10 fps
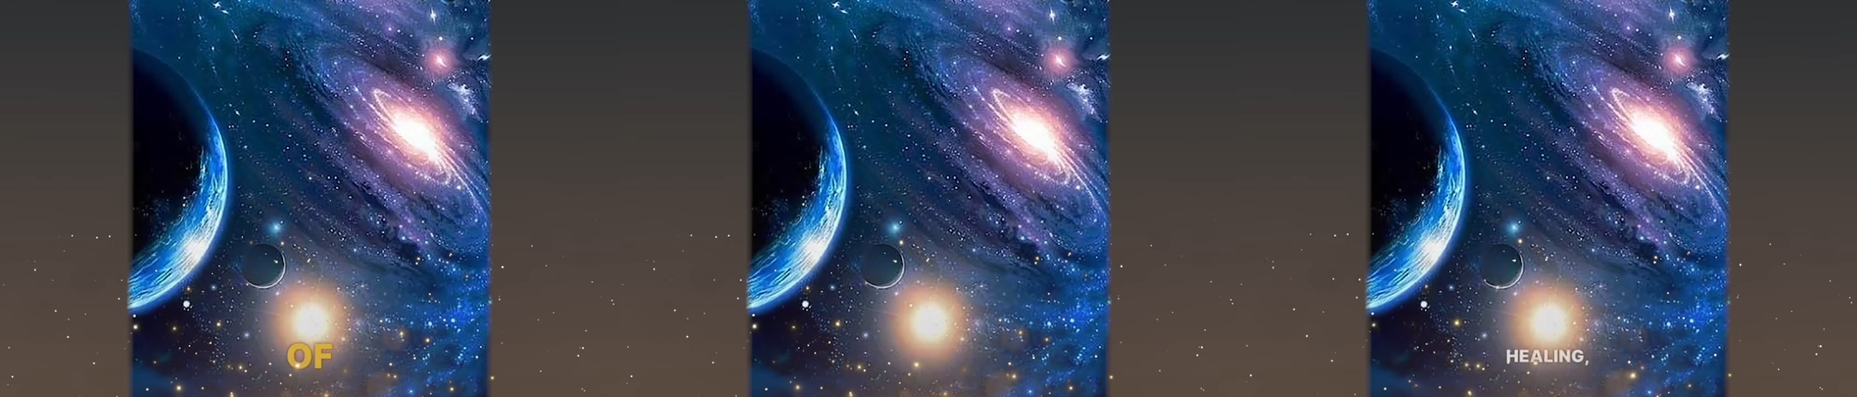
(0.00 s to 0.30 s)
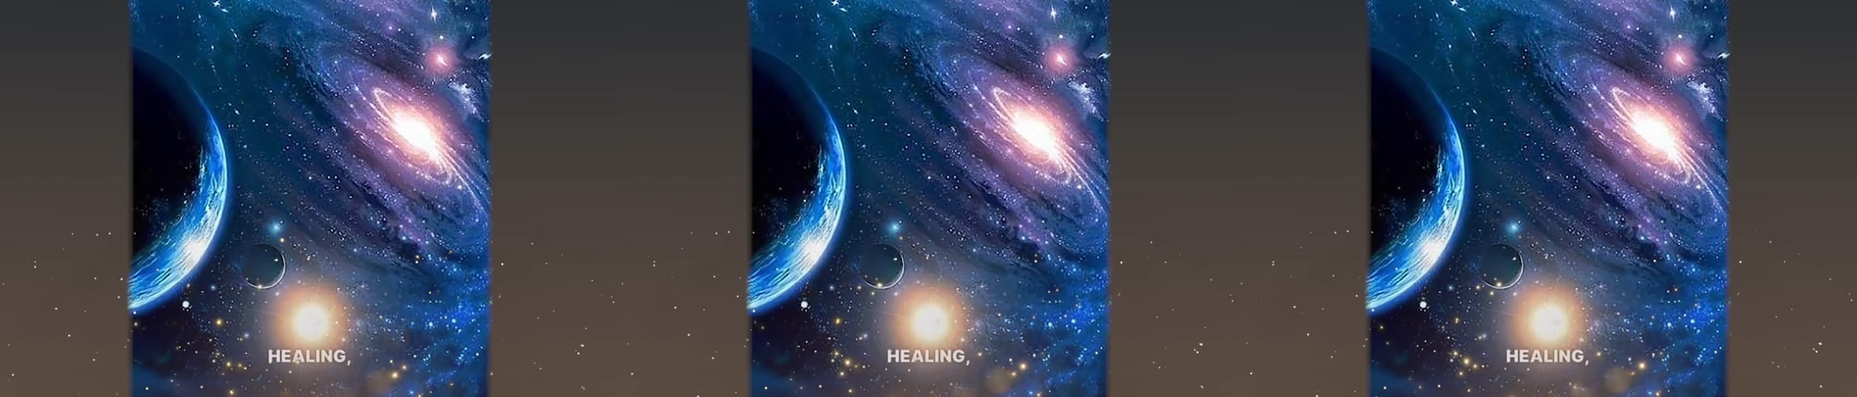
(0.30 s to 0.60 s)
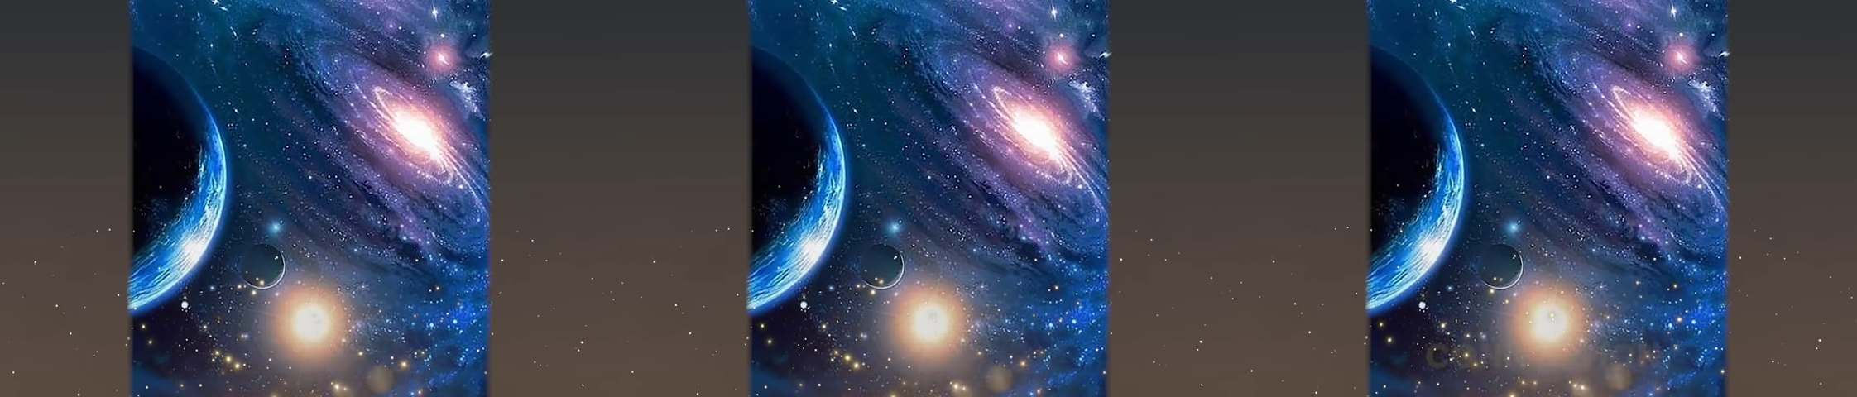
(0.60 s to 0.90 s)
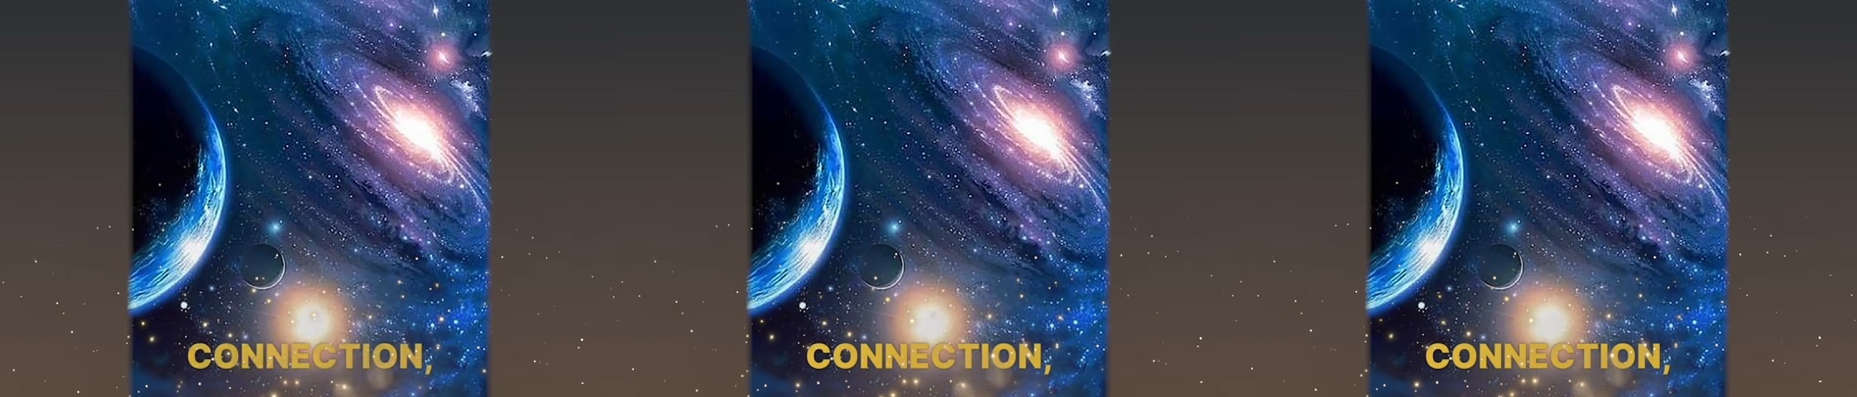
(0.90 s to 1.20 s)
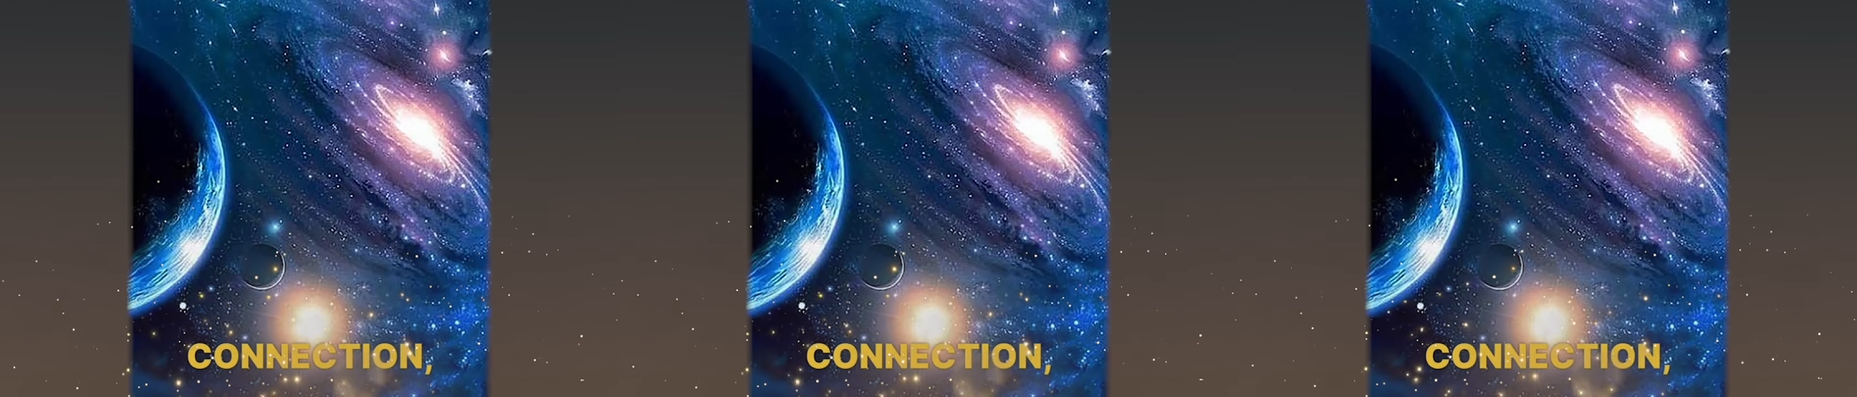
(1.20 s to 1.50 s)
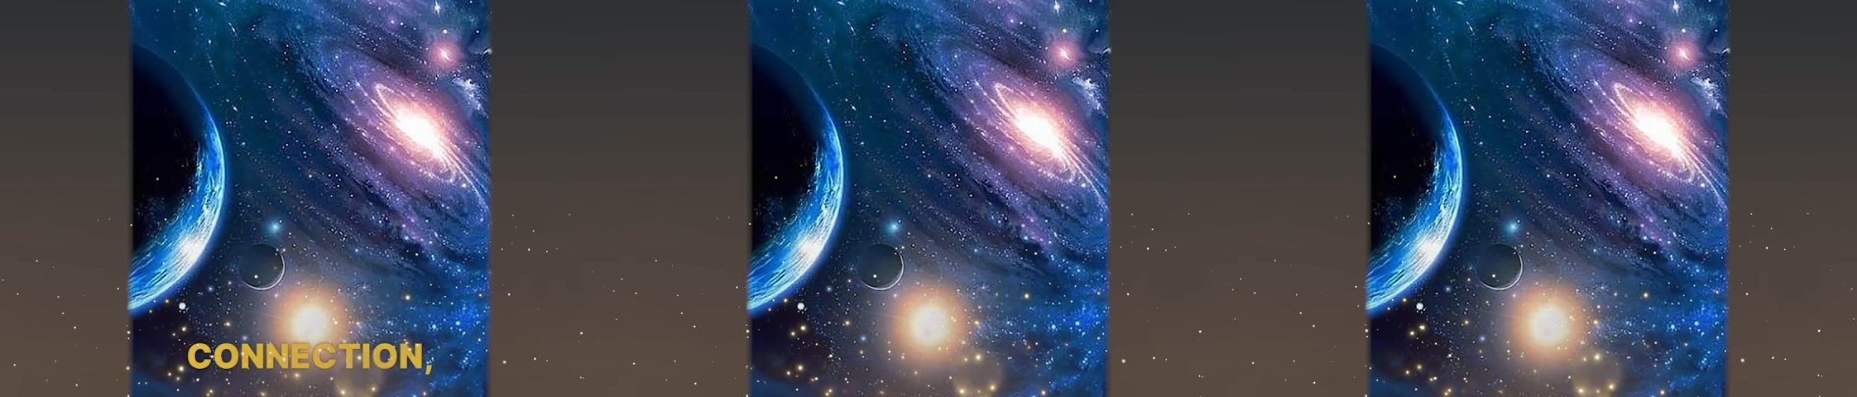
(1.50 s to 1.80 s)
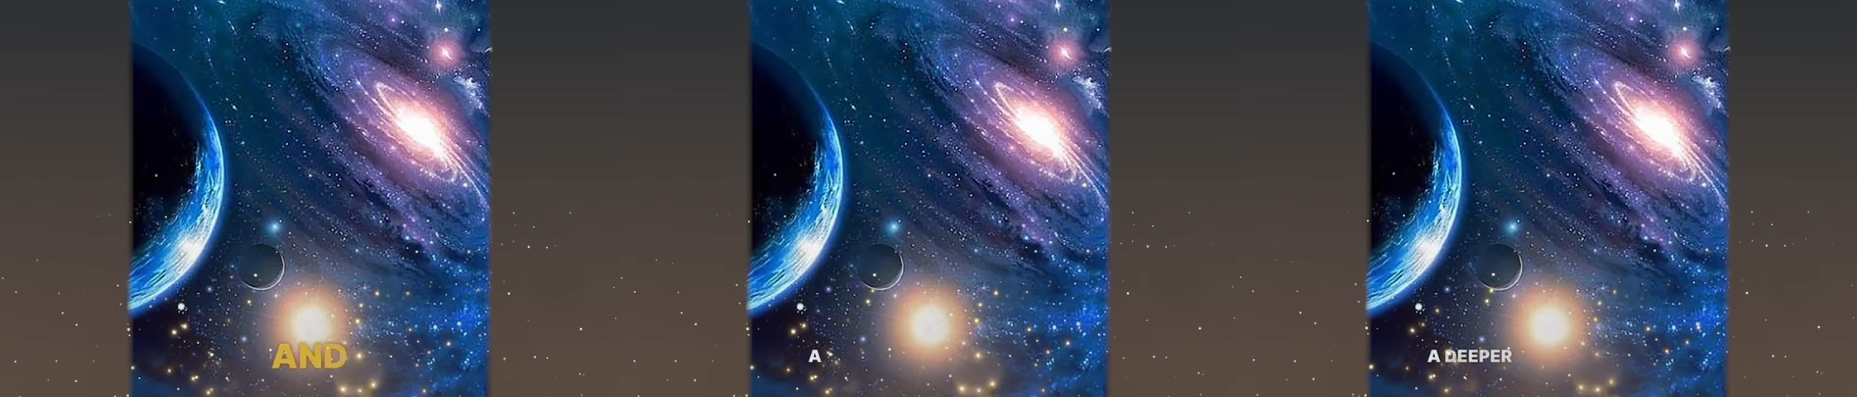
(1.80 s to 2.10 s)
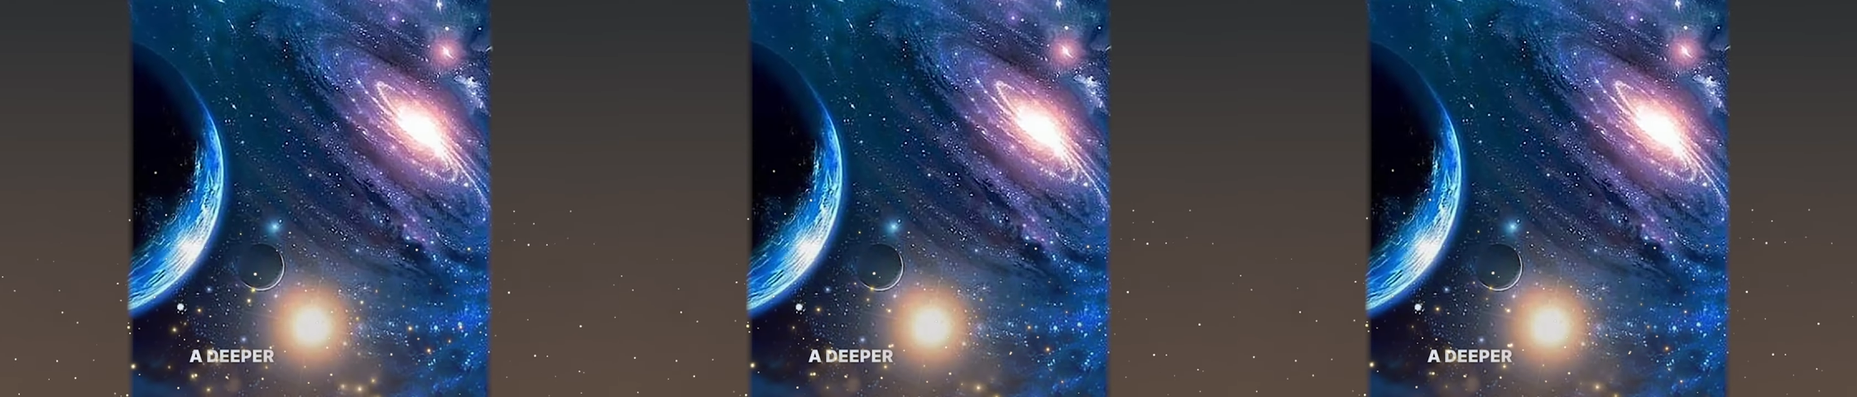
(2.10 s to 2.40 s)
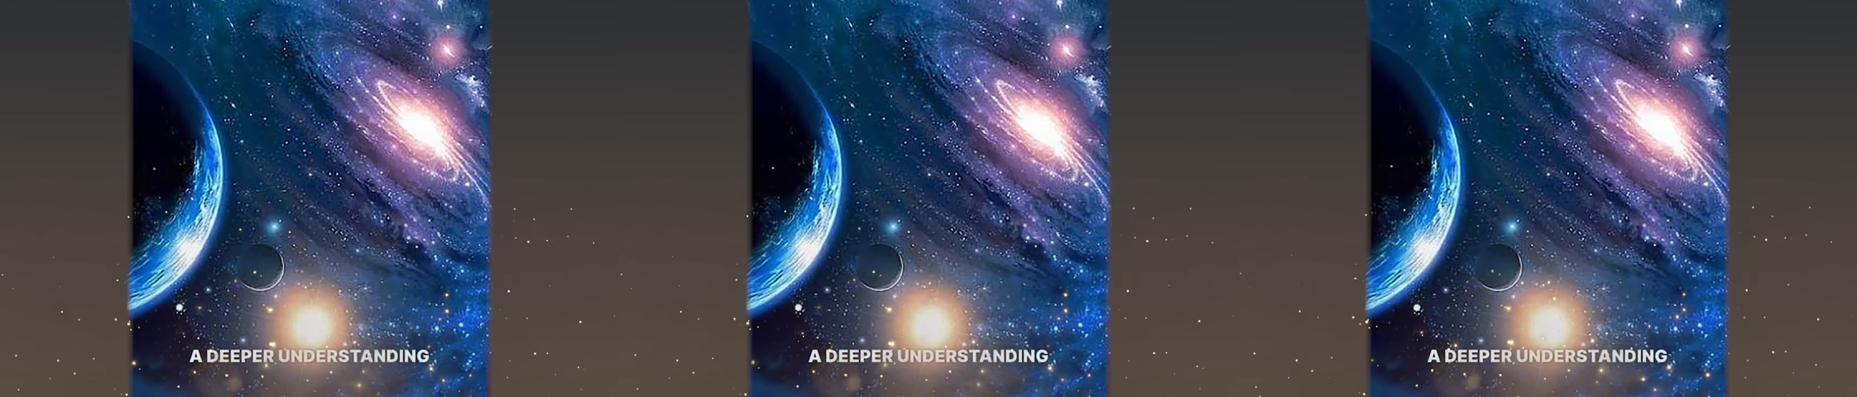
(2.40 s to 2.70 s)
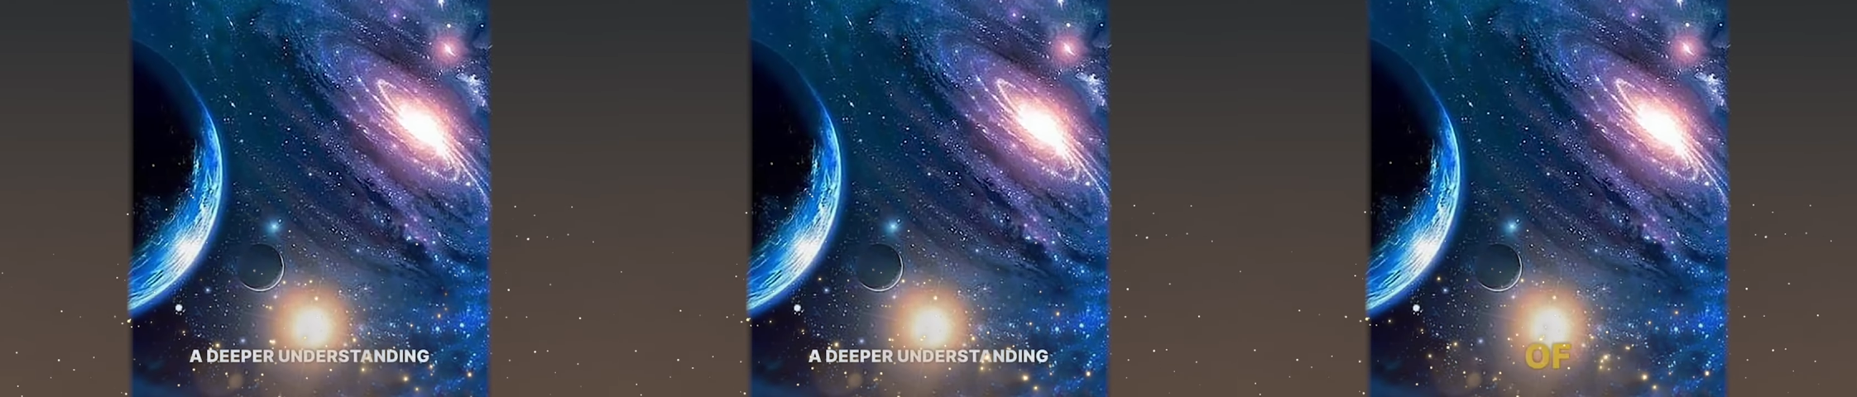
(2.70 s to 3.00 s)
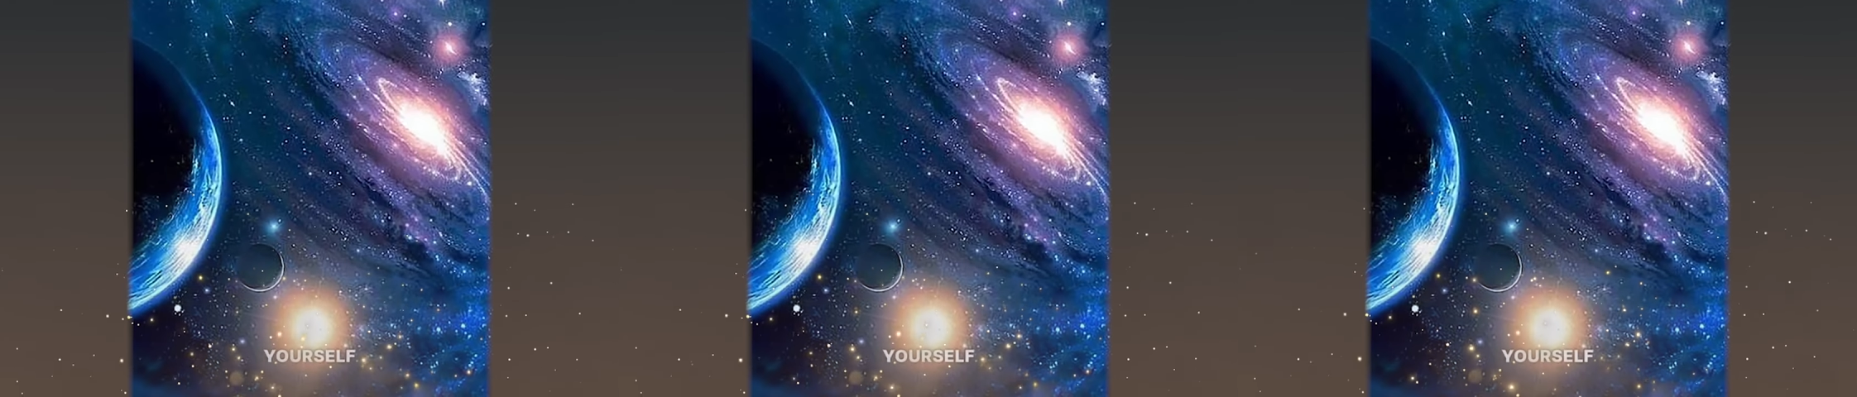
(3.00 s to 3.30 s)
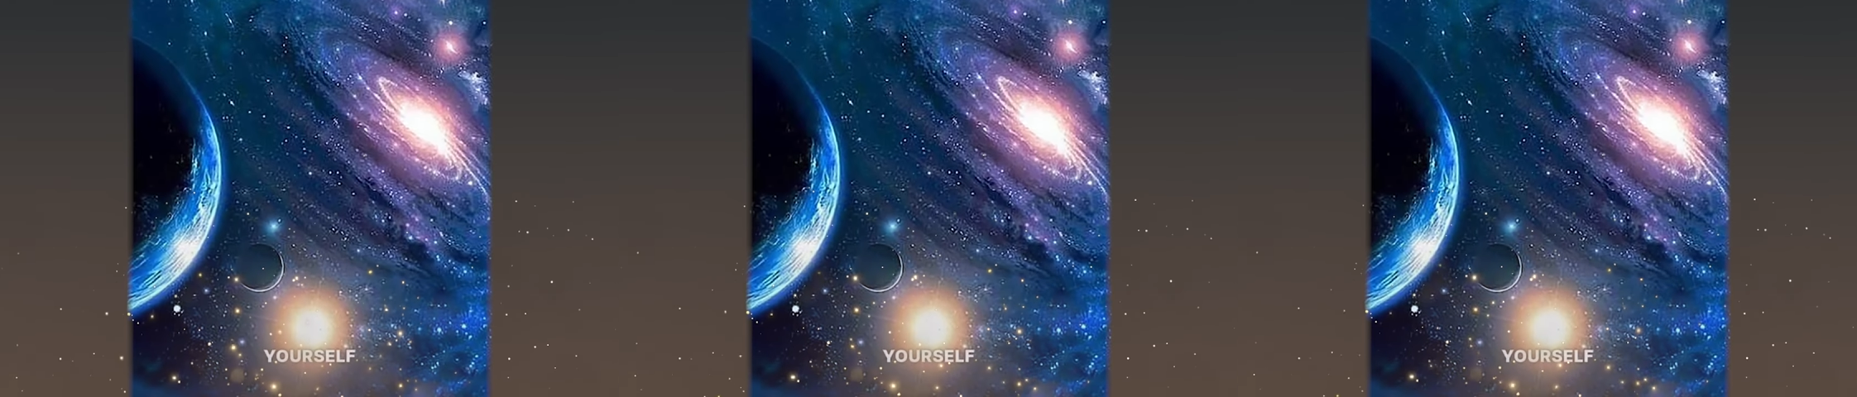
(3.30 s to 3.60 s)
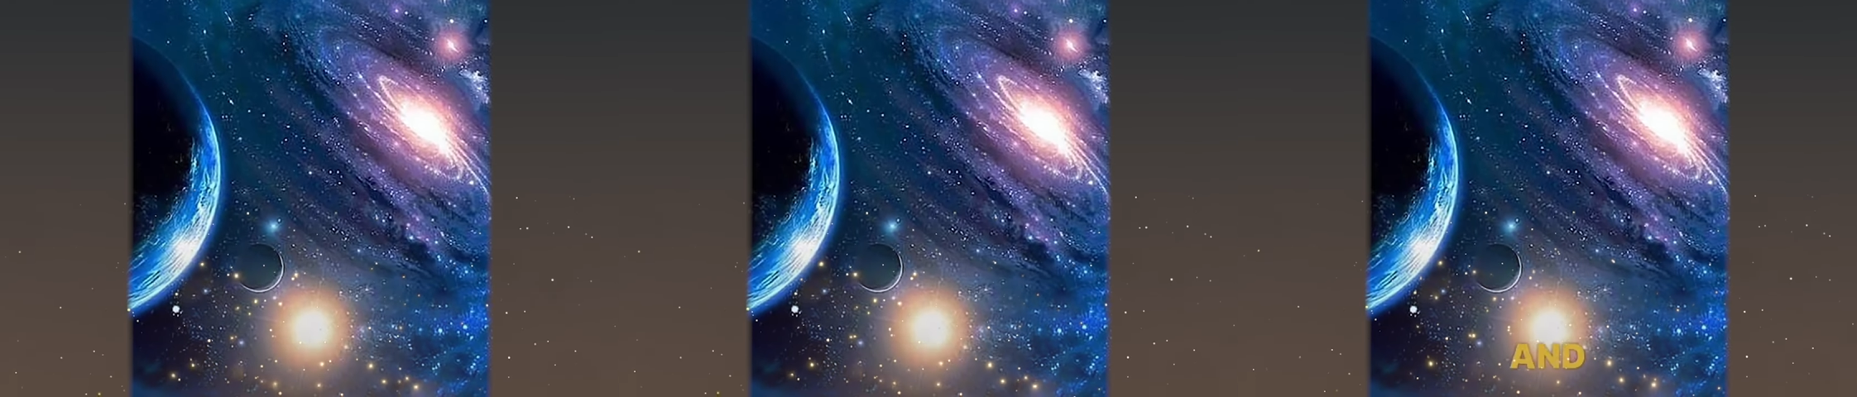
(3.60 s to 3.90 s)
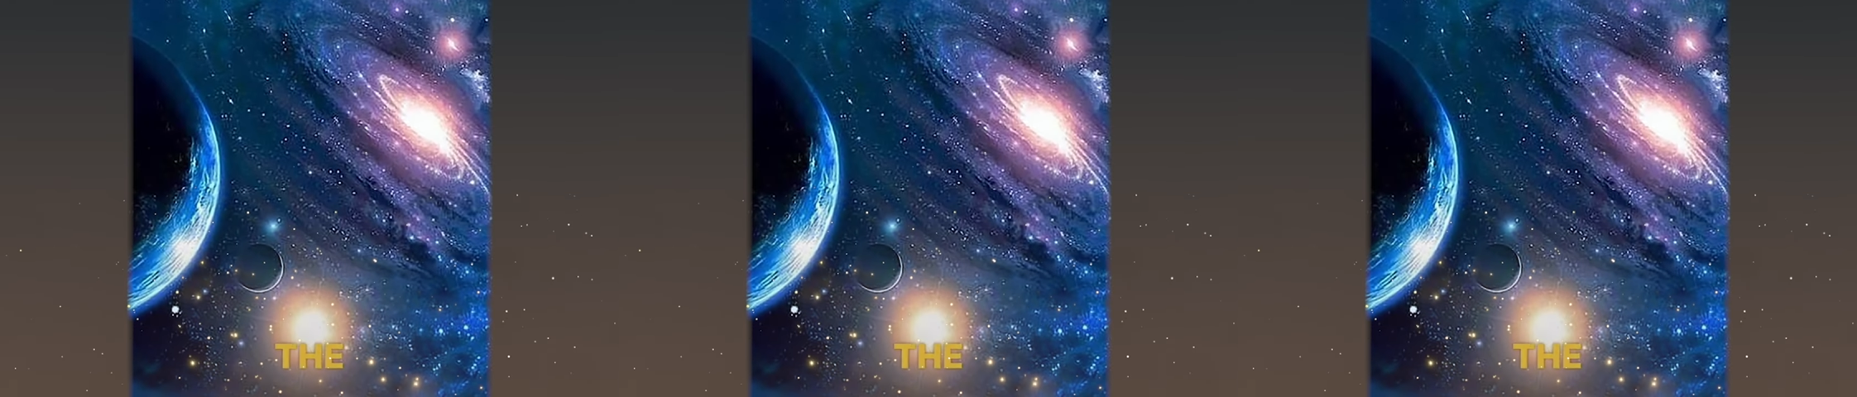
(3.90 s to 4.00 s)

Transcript: No face is visible, so there are no lips to read.